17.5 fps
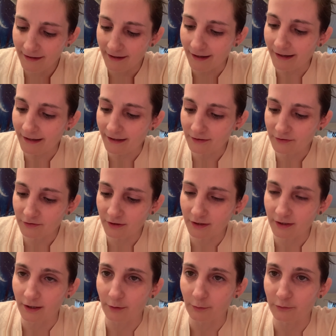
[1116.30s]
I actually
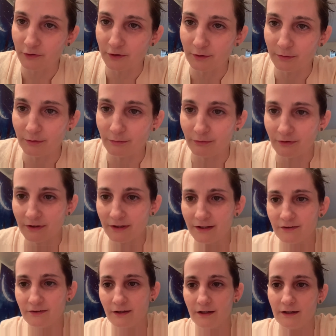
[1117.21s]
thought I was gonna be really
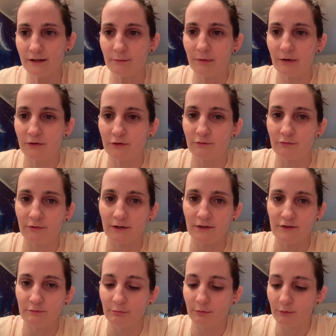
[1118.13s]
excited about the
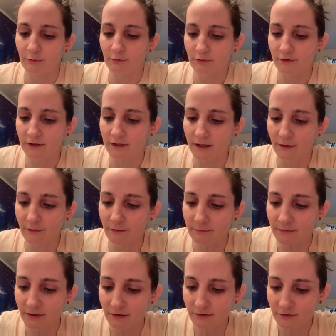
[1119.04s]
French booth and now
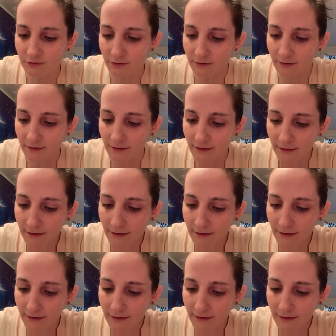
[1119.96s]
I'm not sure.